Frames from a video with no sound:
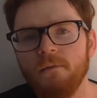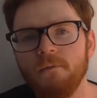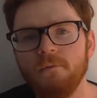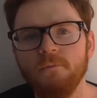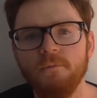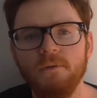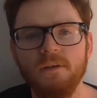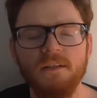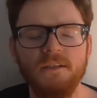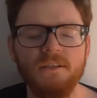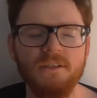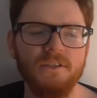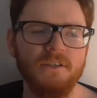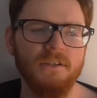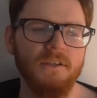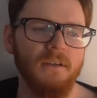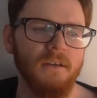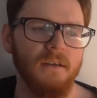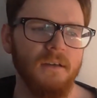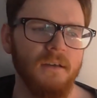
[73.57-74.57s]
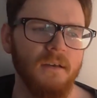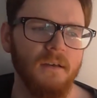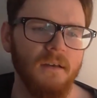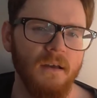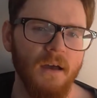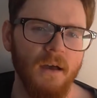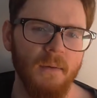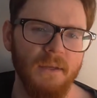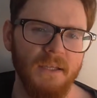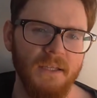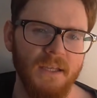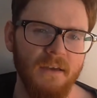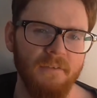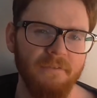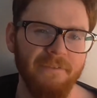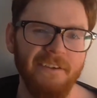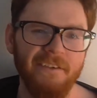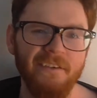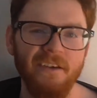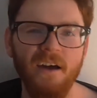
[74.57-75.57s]
Which, I mean,
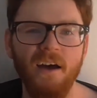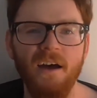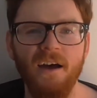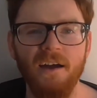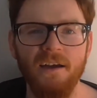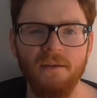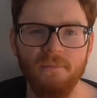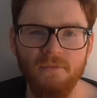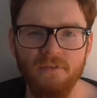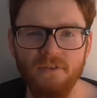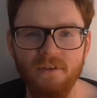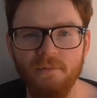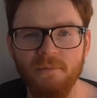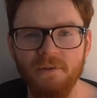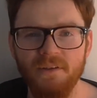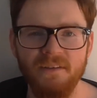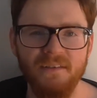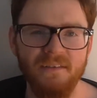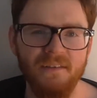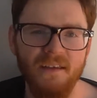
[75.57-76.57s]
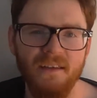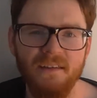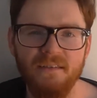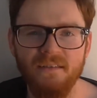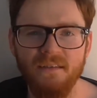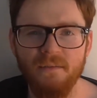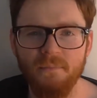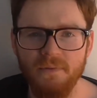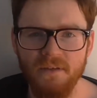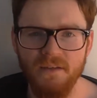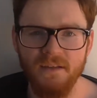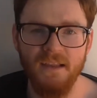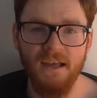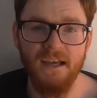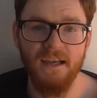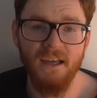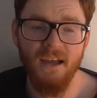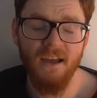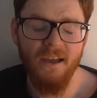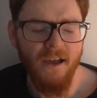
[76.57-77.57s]
every time someone says something
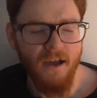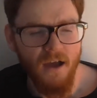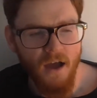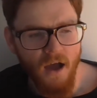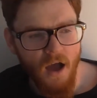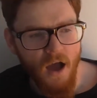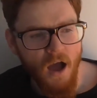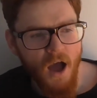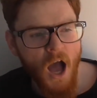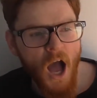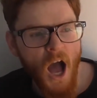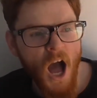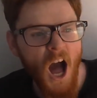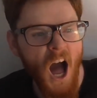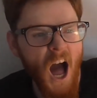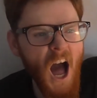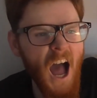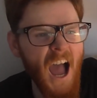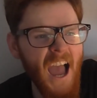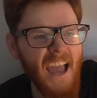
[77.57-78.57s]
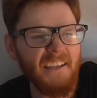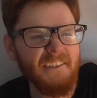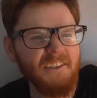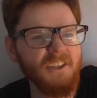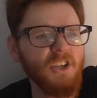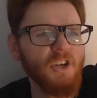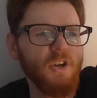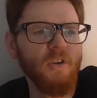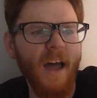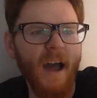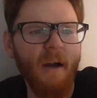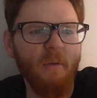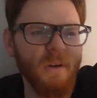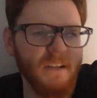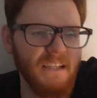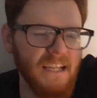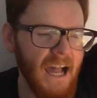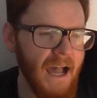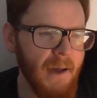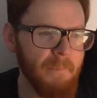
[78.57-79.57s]
like, I knew that
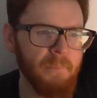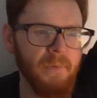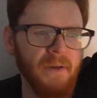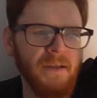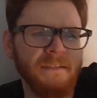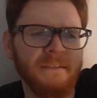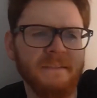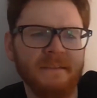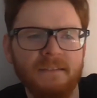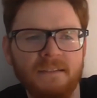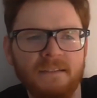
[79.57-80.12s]
would happen.